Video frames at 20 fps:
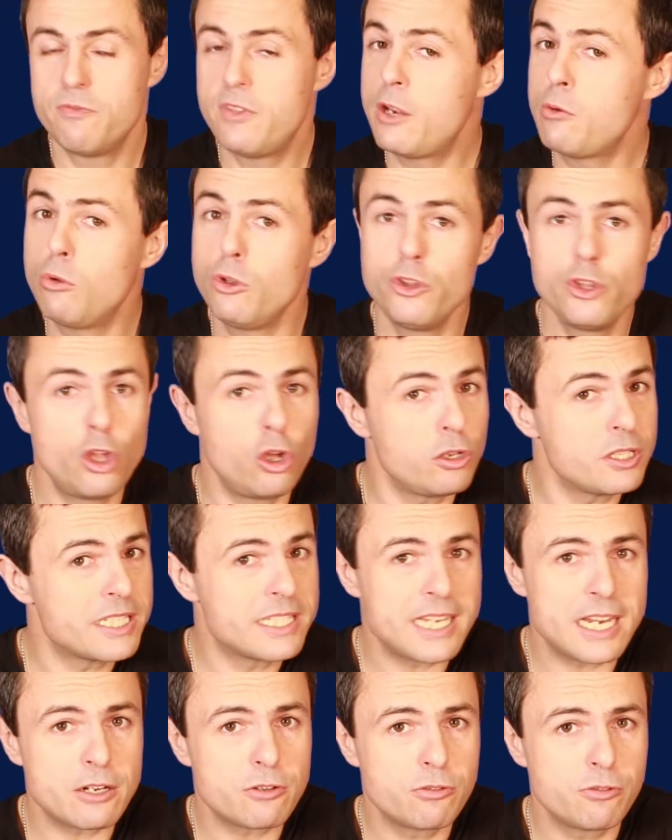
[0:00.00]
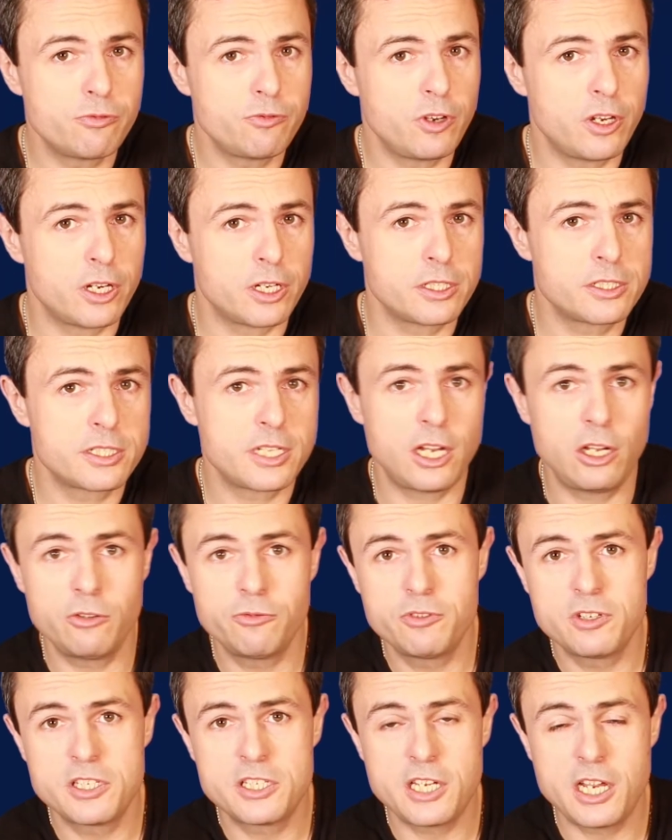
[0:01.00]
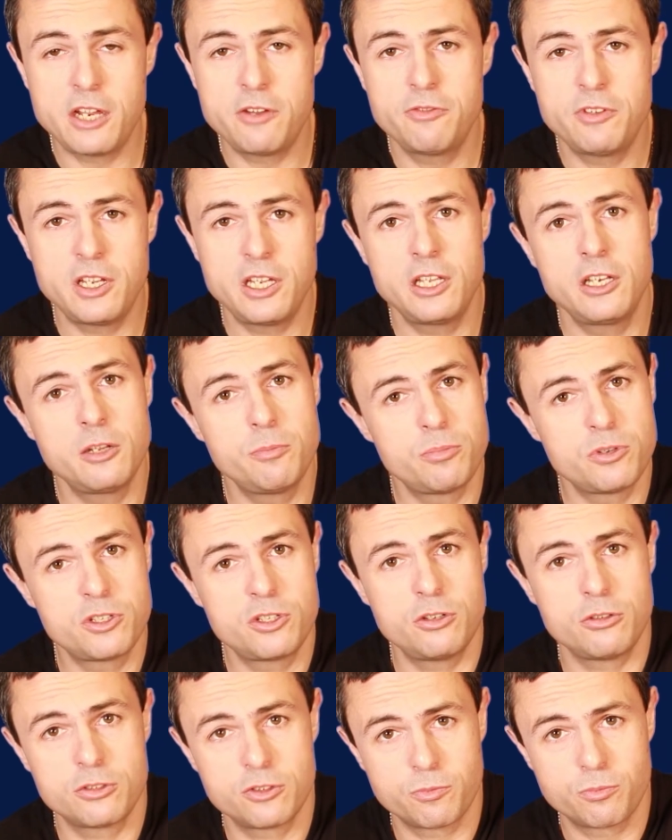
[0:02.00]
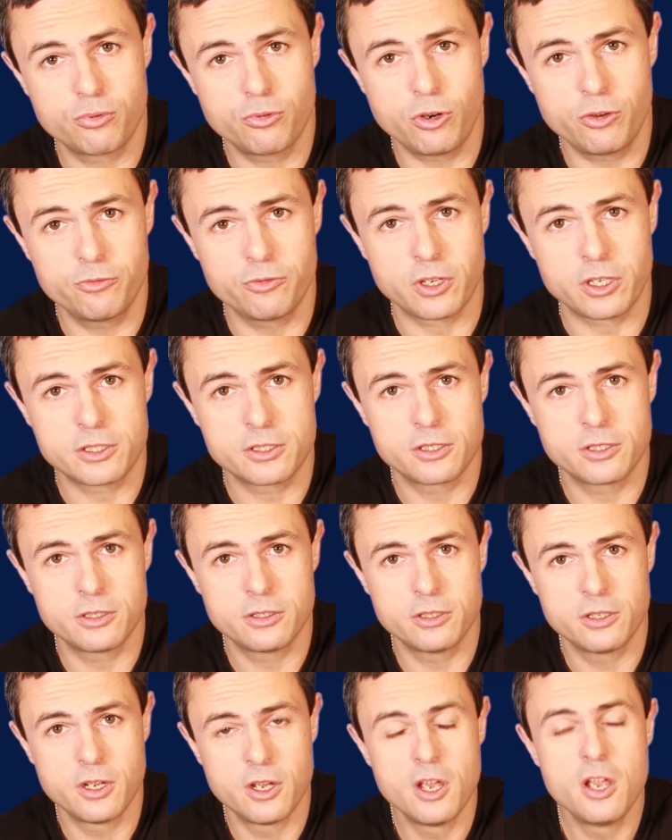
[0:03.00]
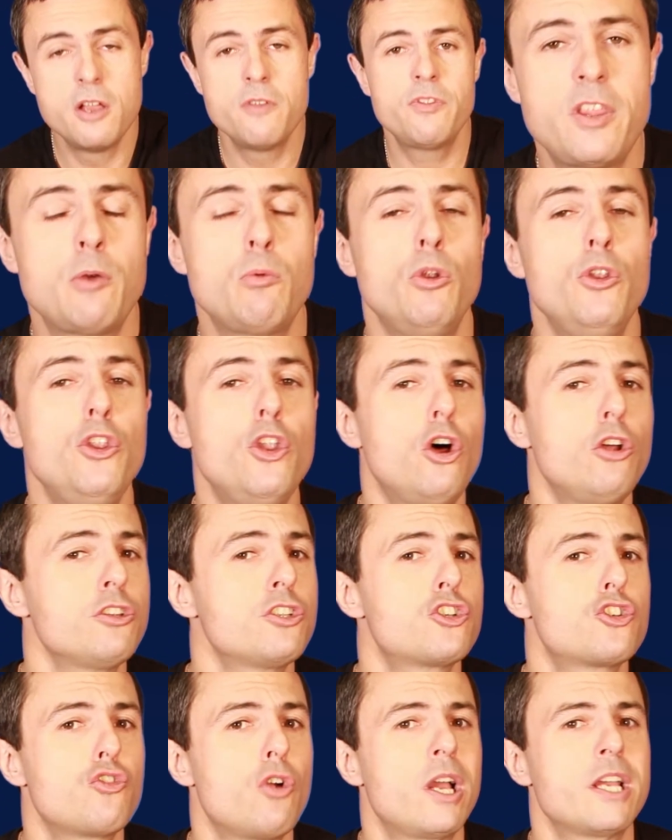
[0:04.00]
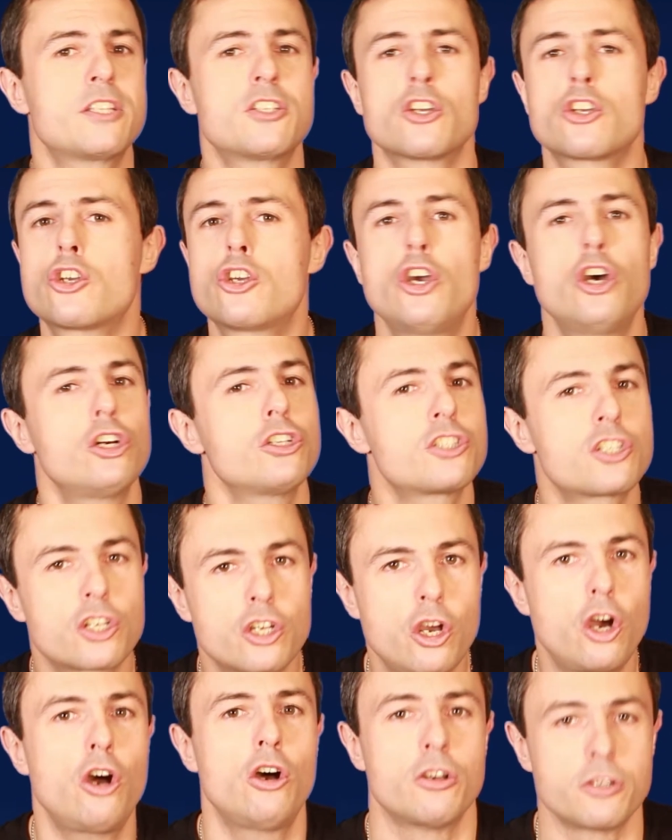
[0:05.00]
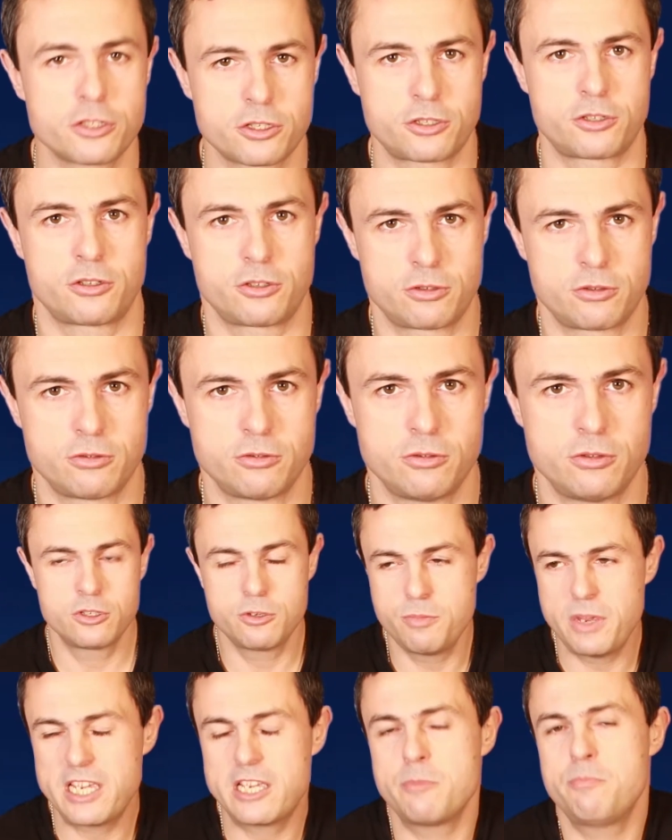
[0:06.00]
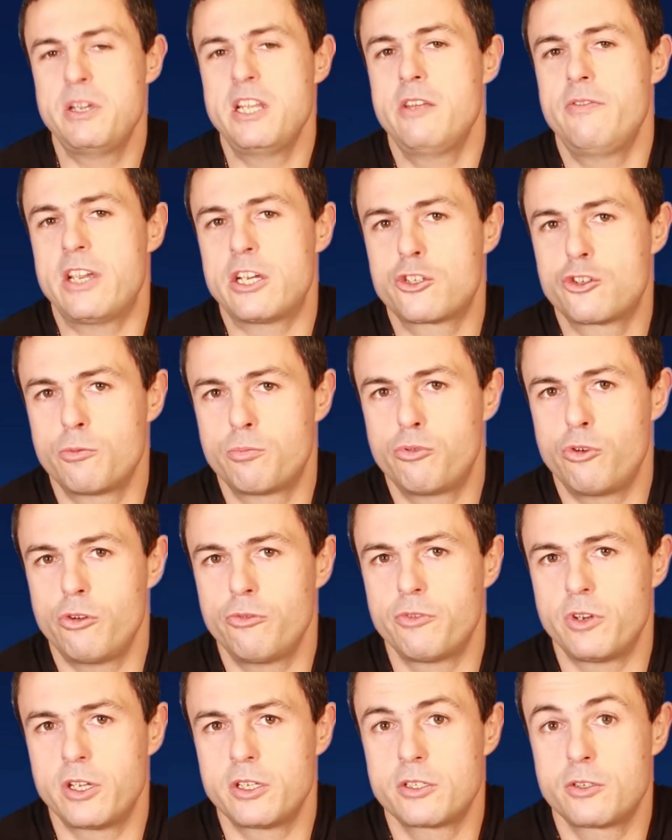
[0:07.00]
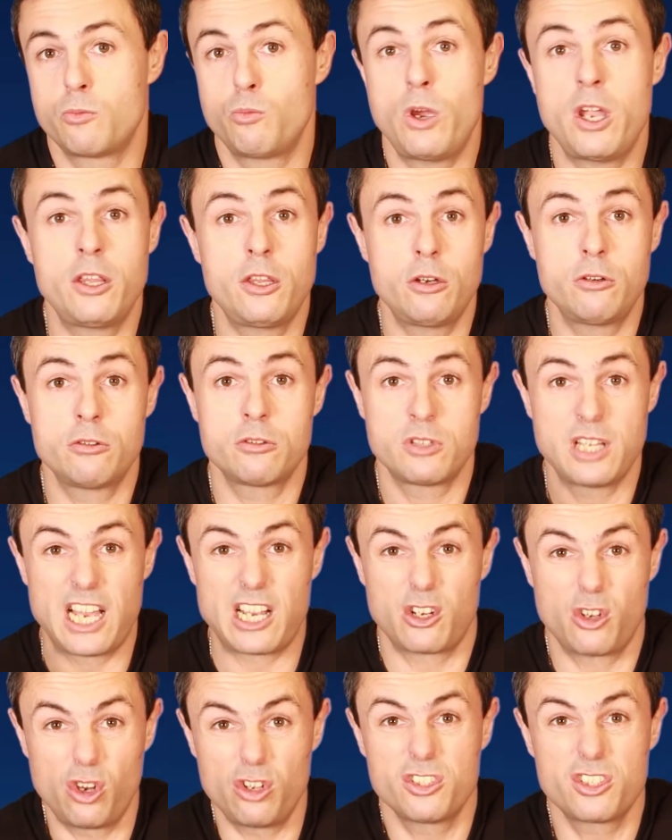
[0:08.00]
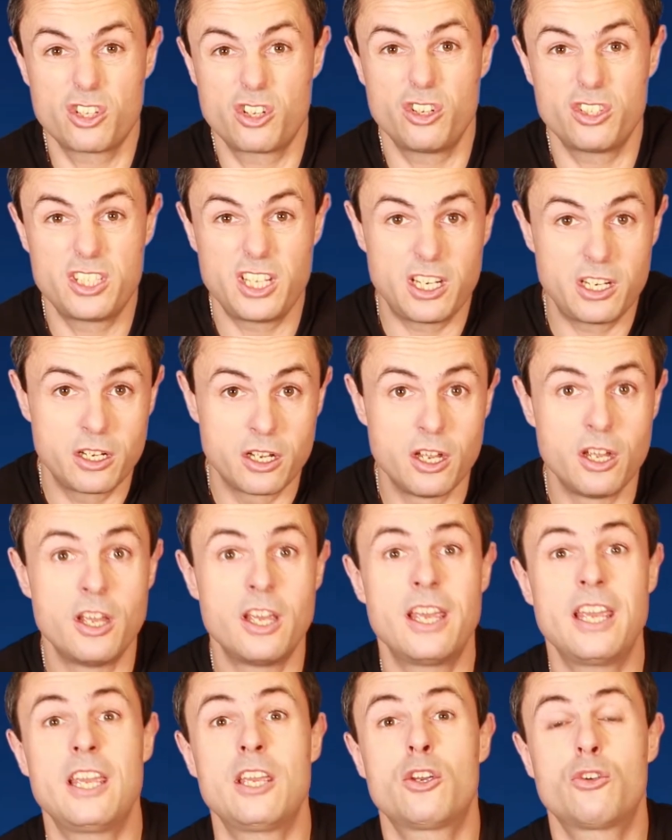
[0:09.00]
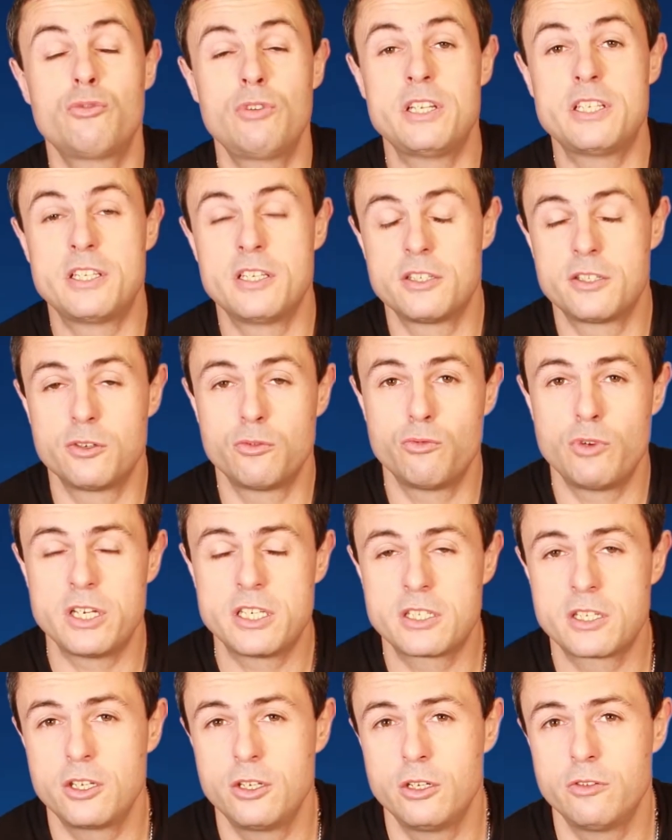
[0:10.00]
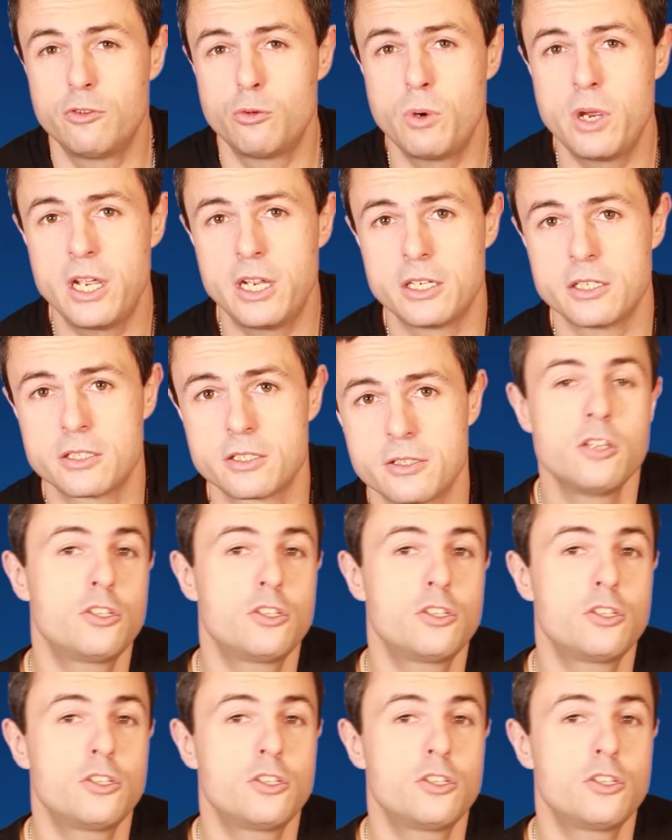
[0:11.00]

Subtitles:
They will not sacrifice health and safety in the pursuit of profit. They will not try to cut costs to make a bit of extra profit where that cost cutting increases the risk in other ways.